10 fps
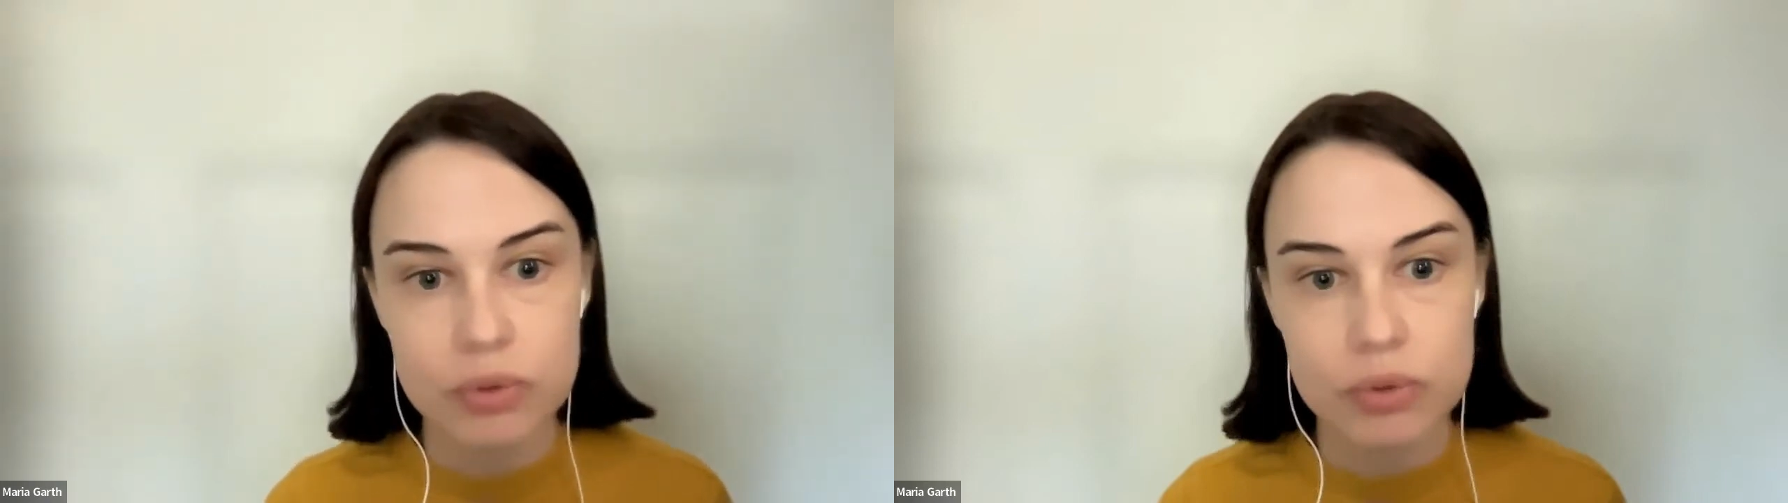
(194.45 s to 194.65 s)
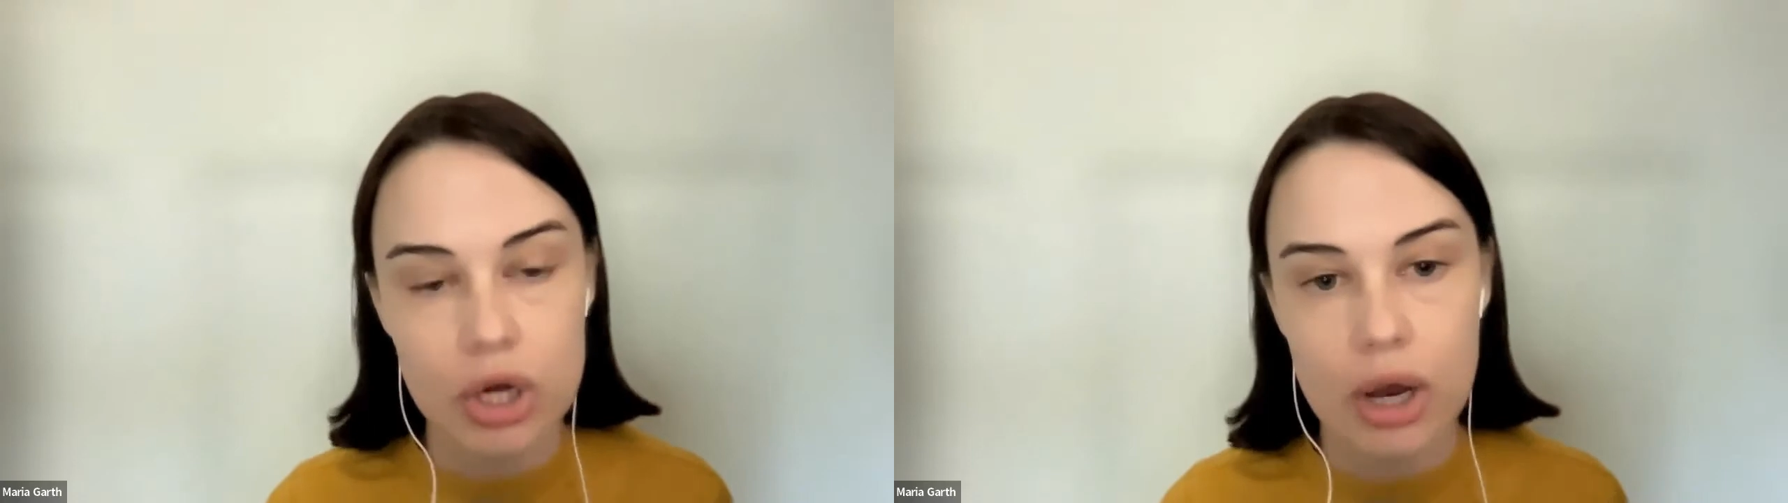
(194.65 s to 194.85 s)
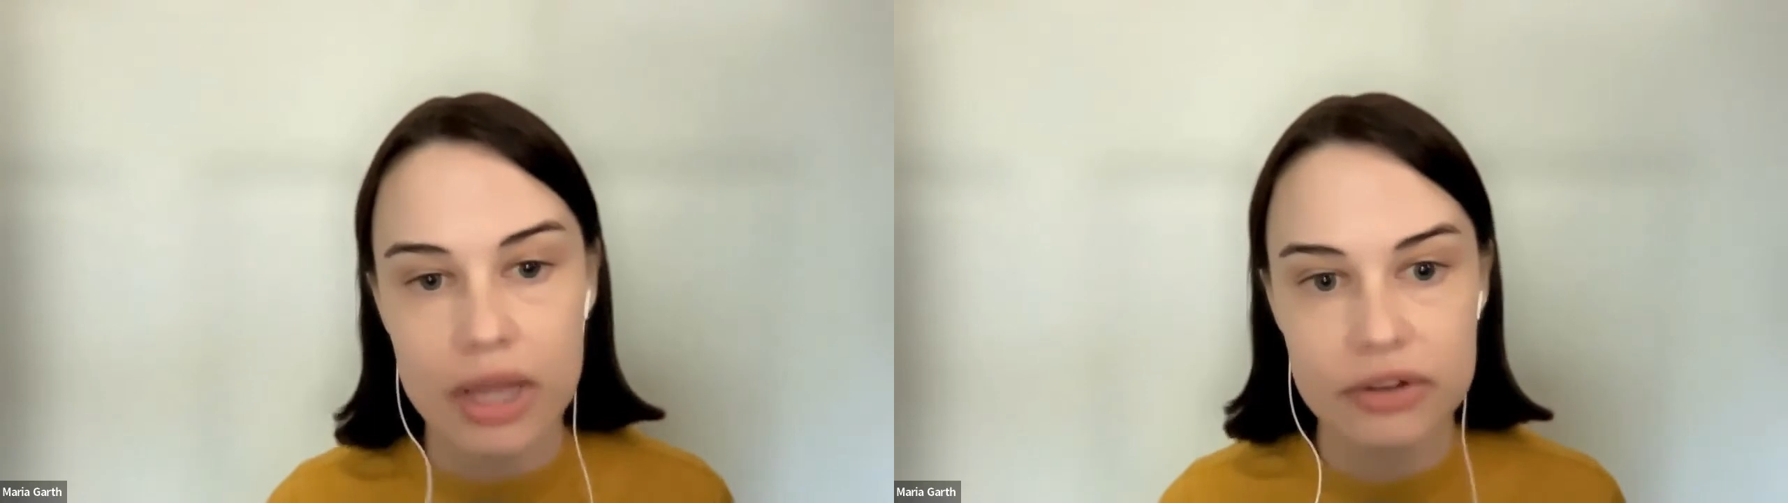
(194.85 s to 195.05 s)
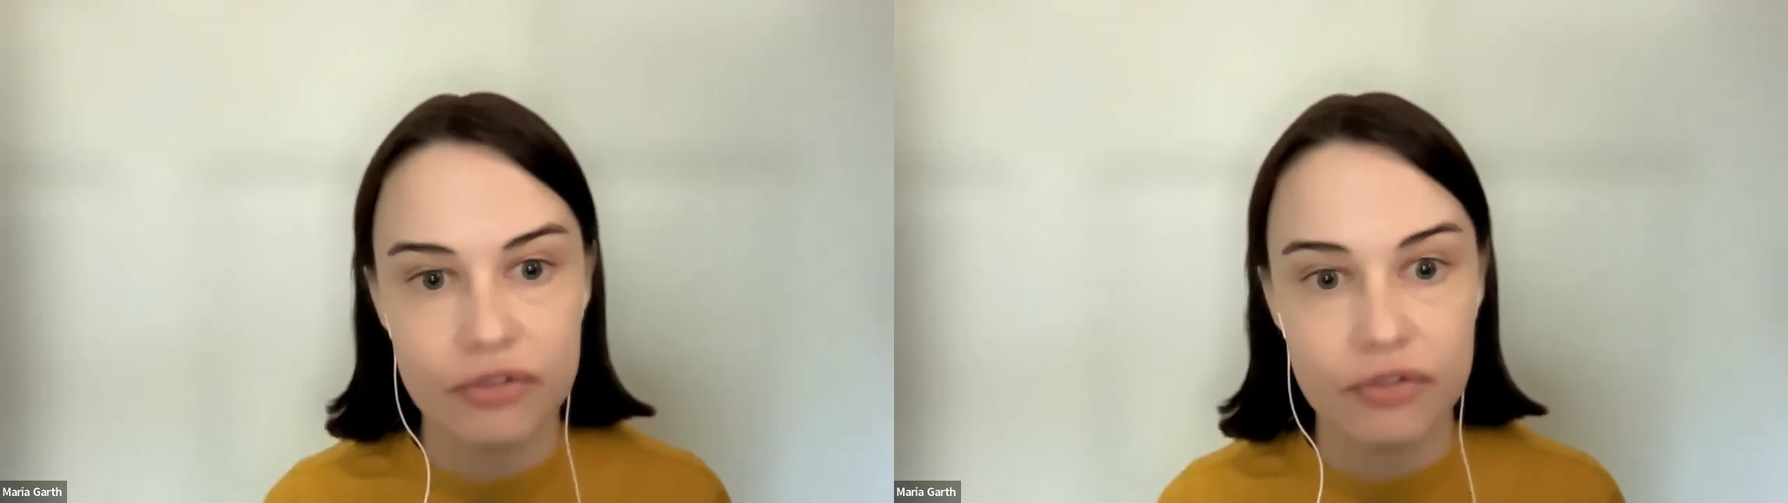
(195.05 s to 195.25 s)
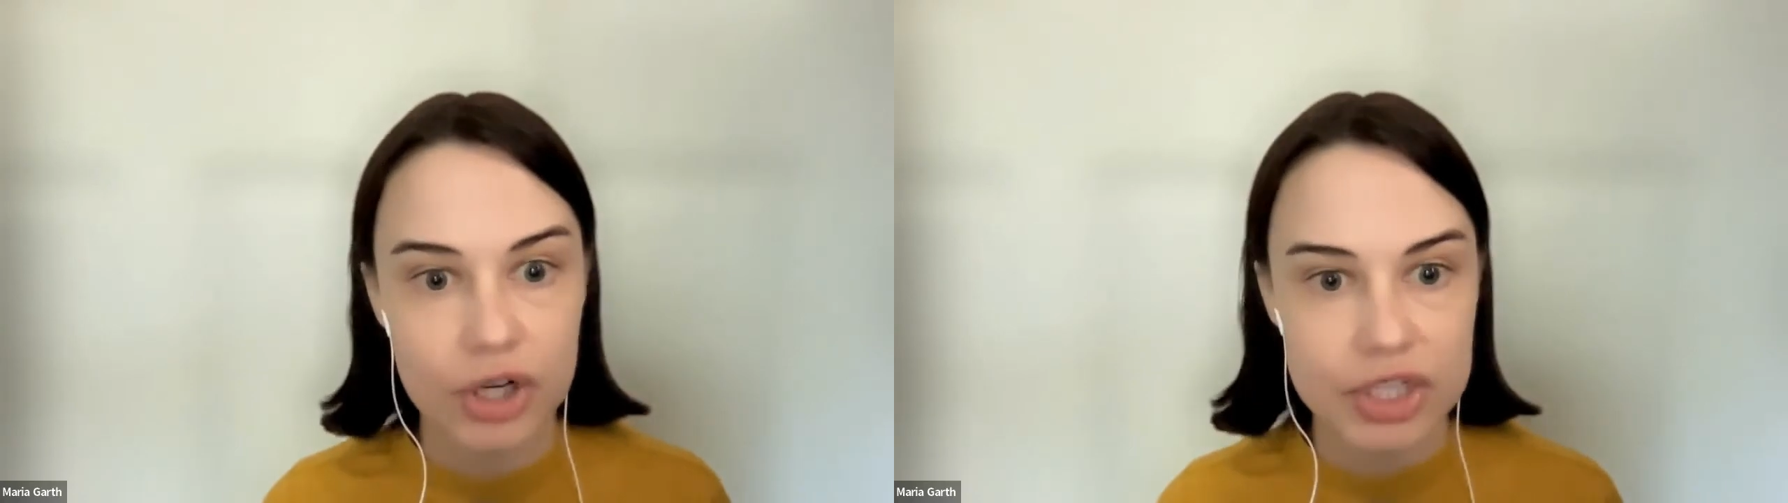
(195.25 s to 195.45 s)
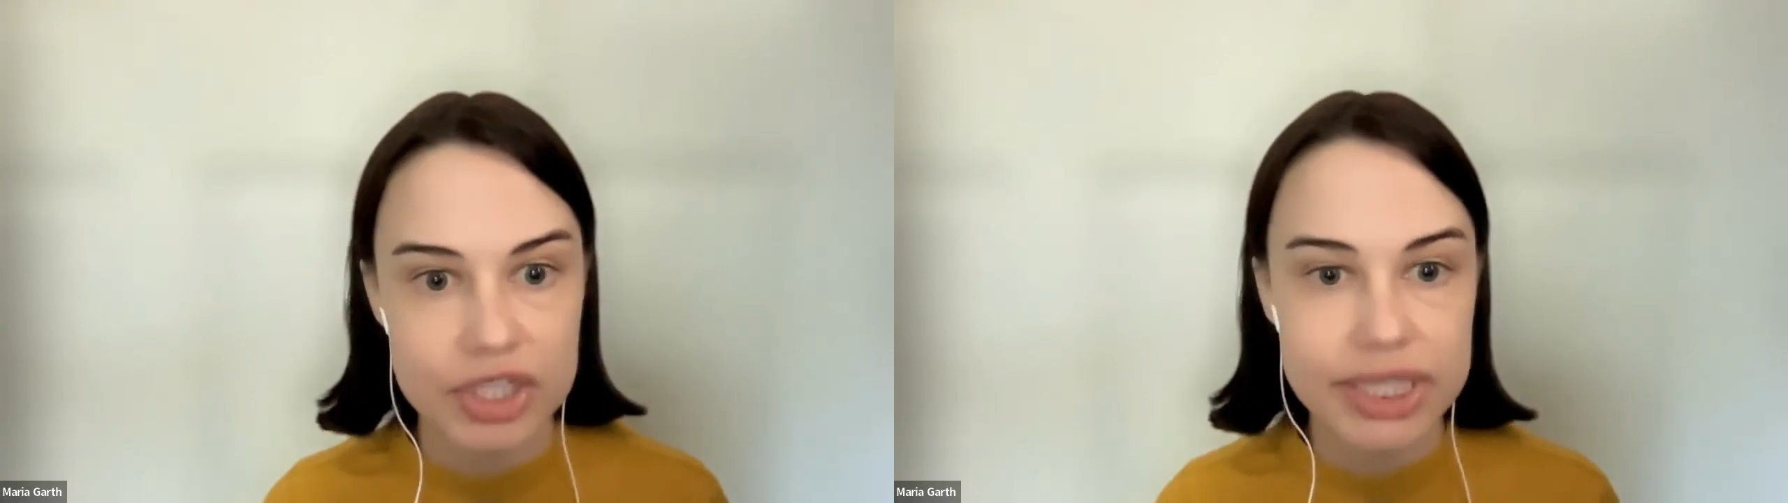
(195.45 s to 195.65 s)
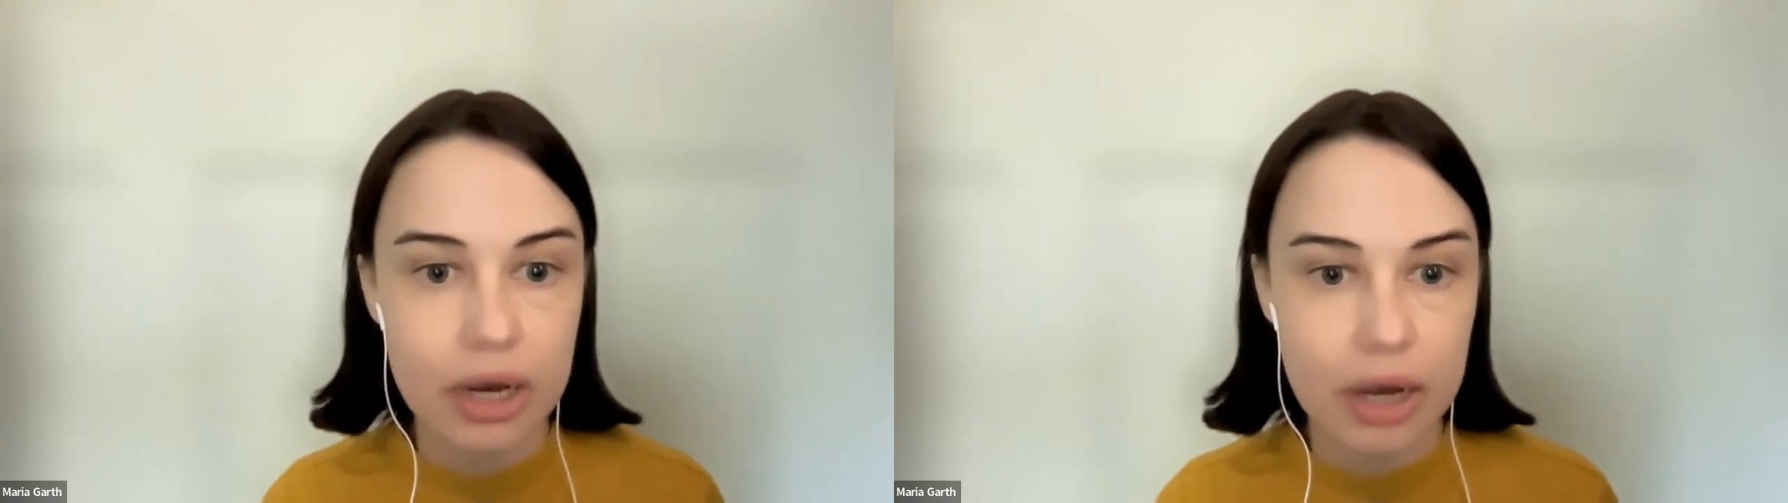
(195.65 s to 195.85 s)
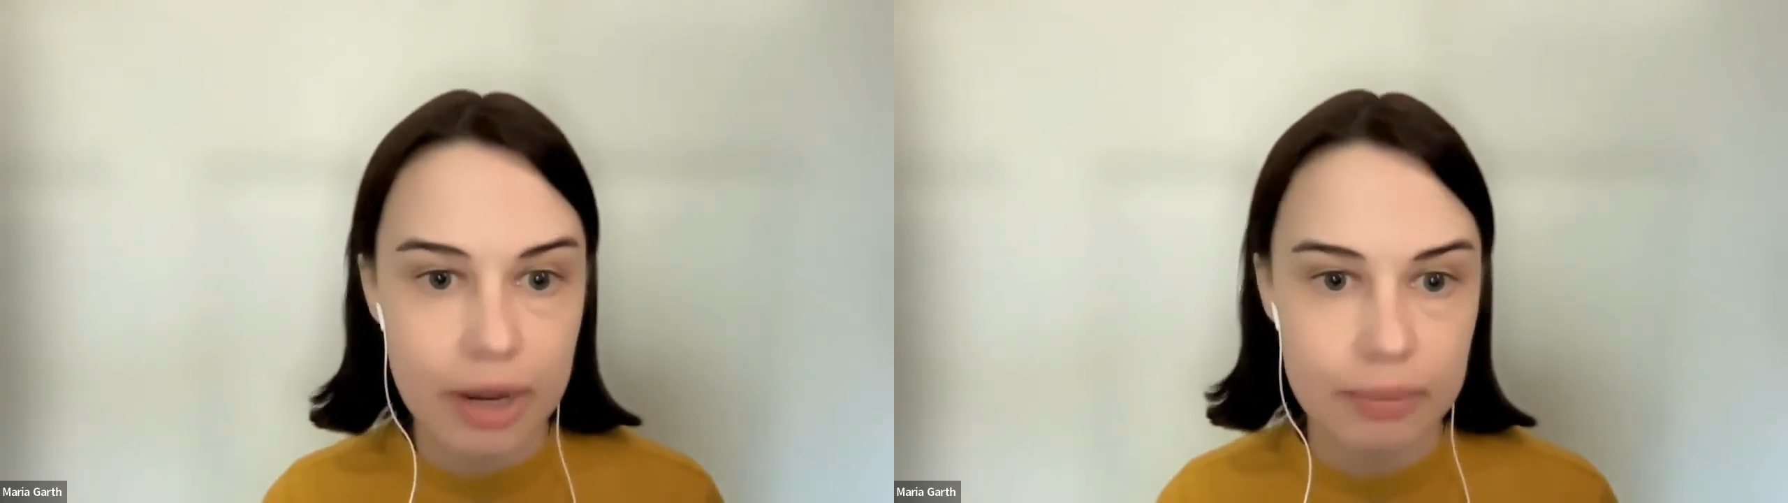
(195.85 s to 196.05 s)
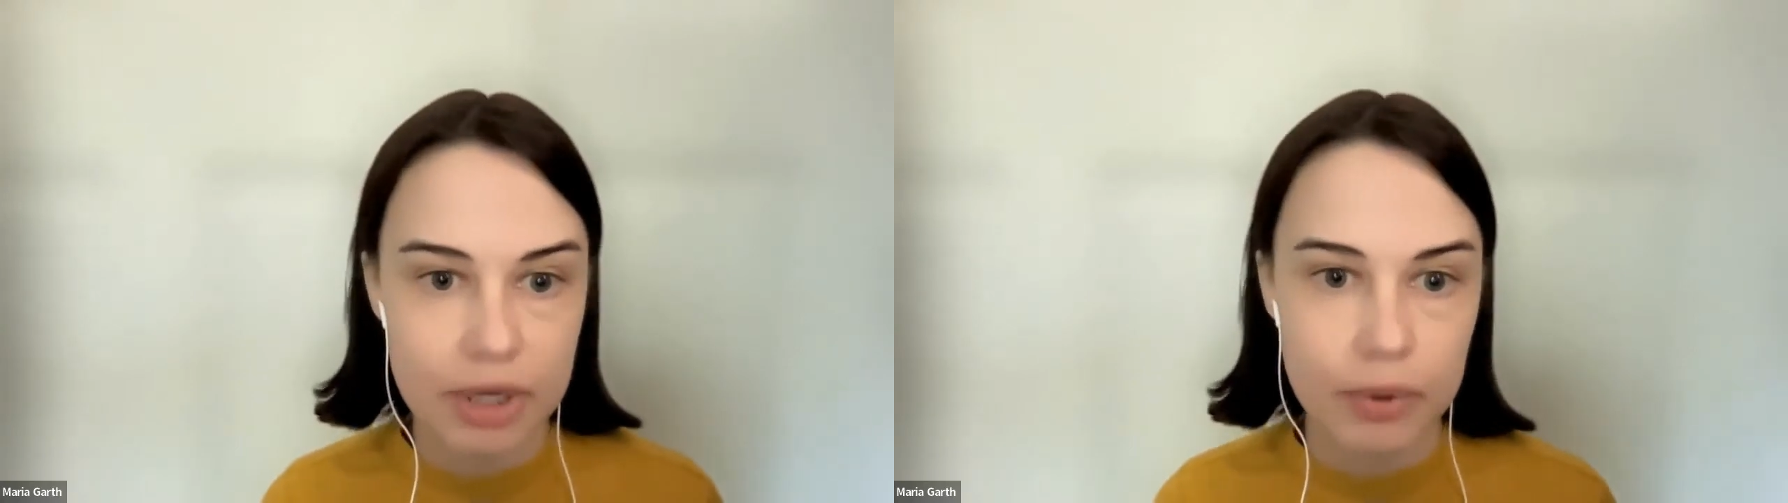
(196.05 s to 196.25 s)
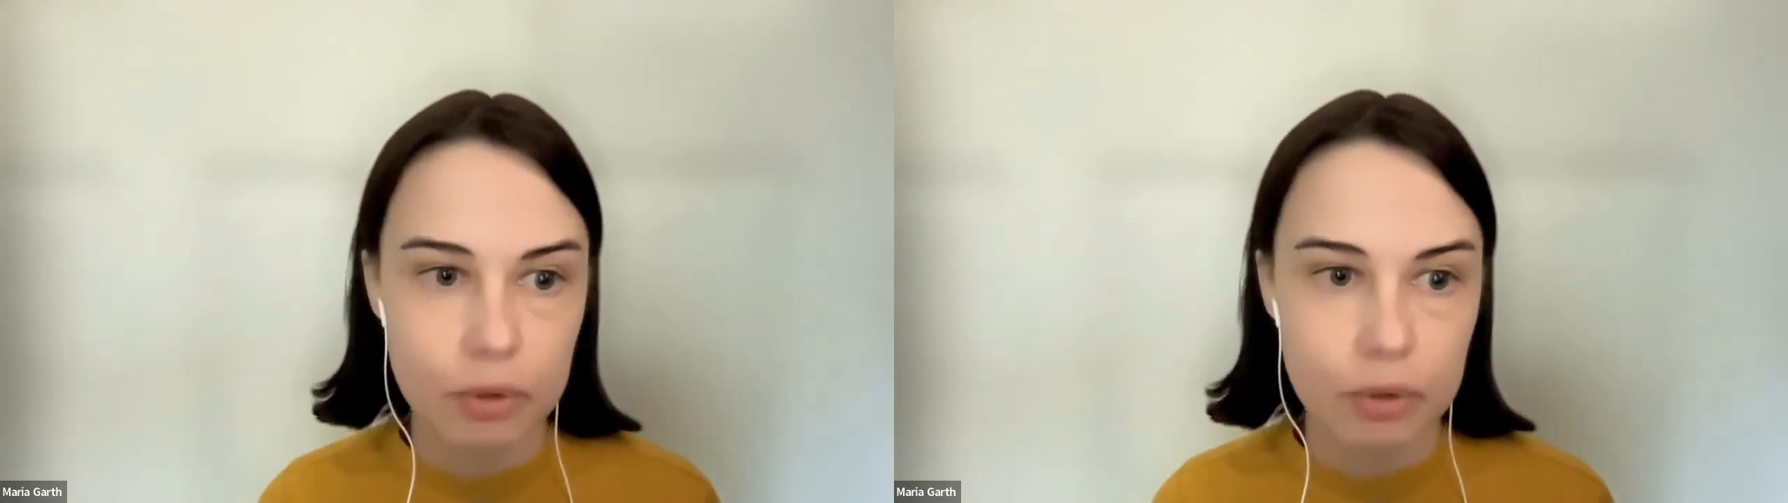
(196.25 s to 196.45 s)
was not the first time that we